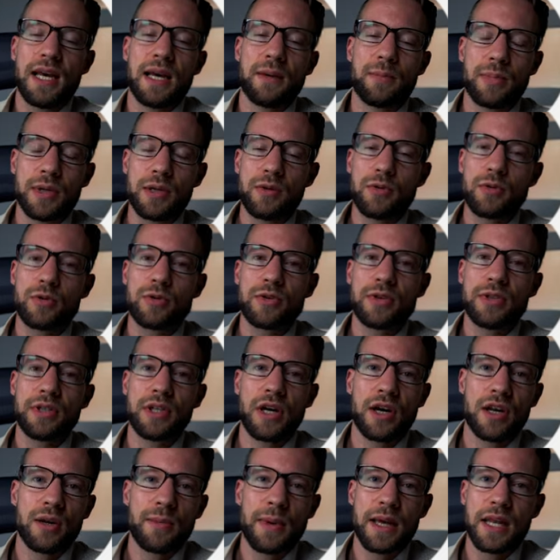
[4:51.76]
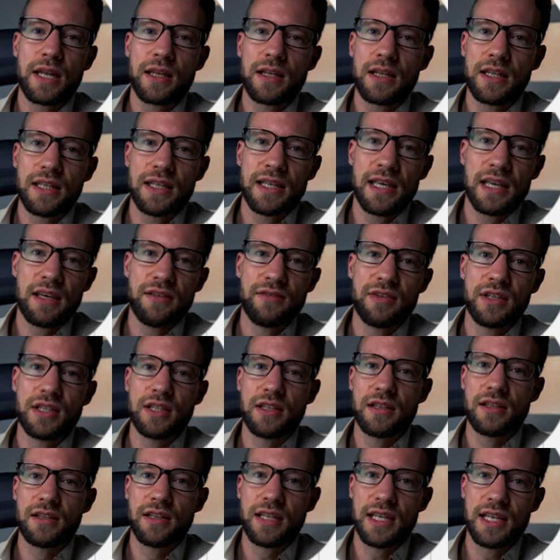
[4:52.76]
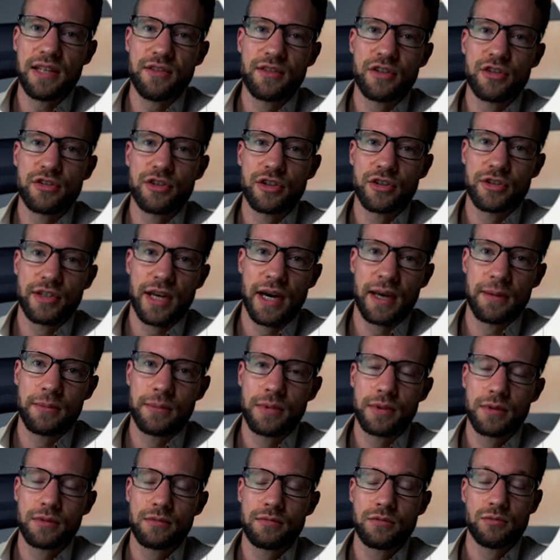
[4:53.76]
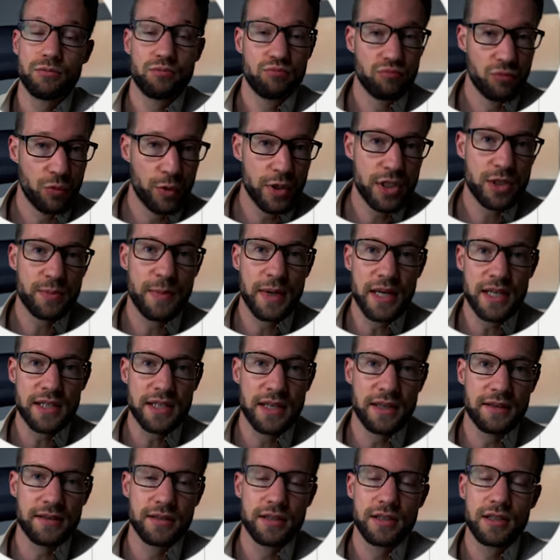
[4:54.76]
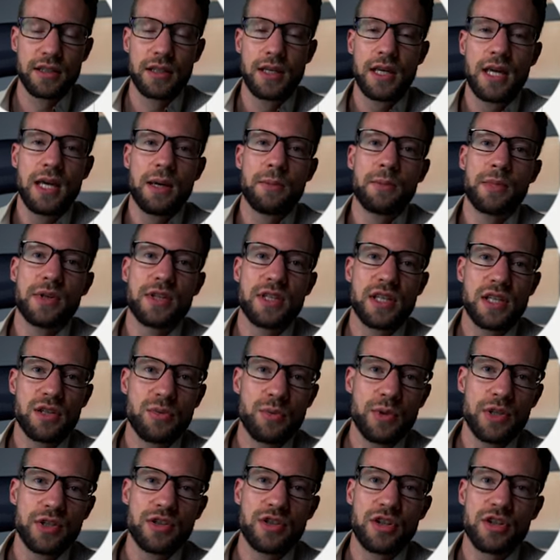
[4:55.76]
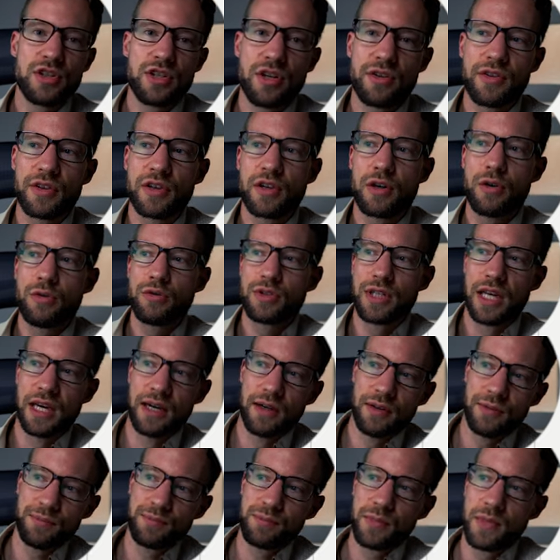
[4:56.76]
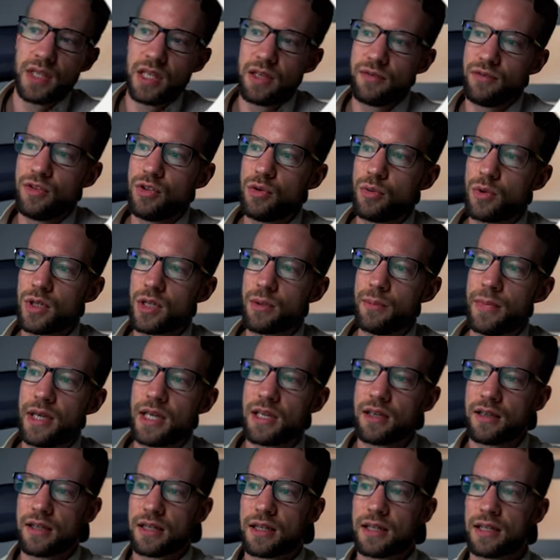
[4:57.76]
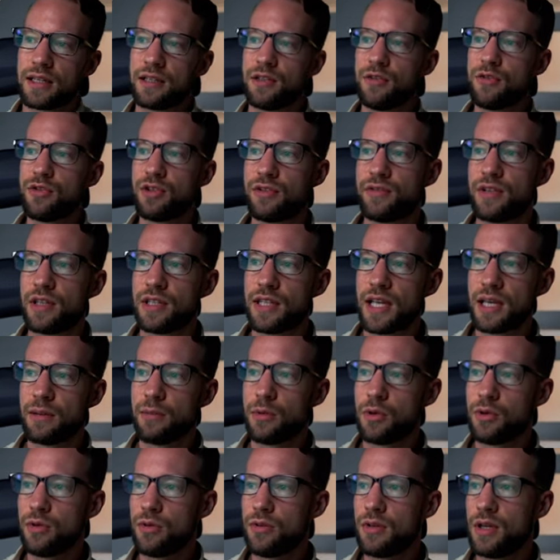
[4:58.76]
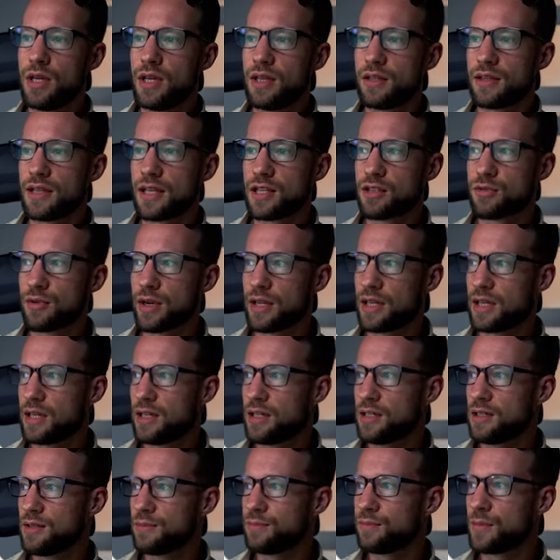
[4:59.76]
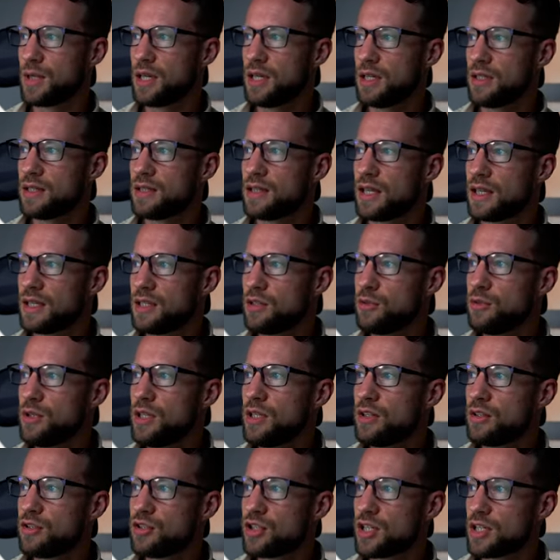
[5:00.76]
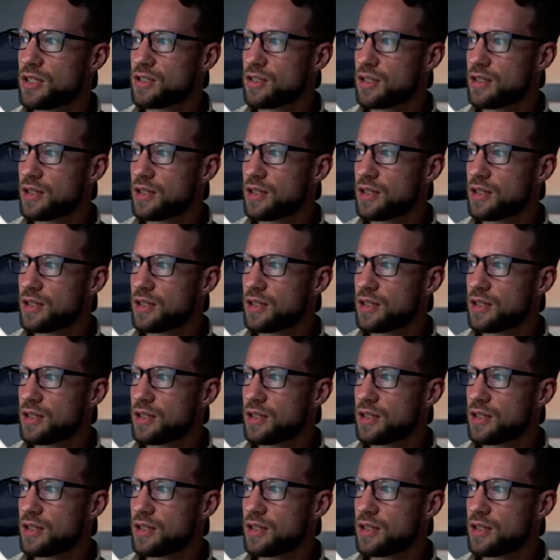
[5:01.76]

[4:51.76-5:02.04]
and Power Query automatically gave it an integer type, which makes sense. But since we adjusted the code now, if you want to make use of the table that's right here, then you need to change